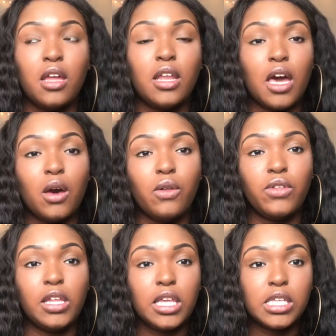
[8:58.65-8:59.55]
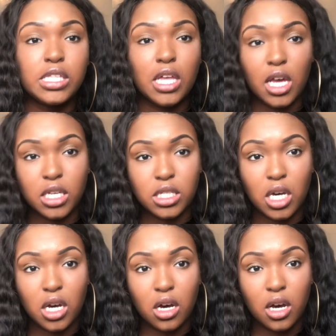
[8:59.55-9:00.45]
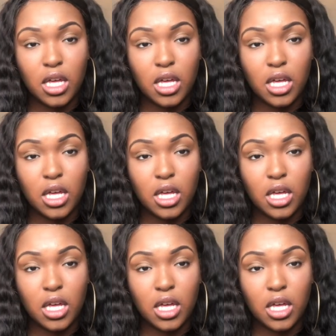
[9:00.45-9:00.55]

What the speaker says: Now, the list that I saw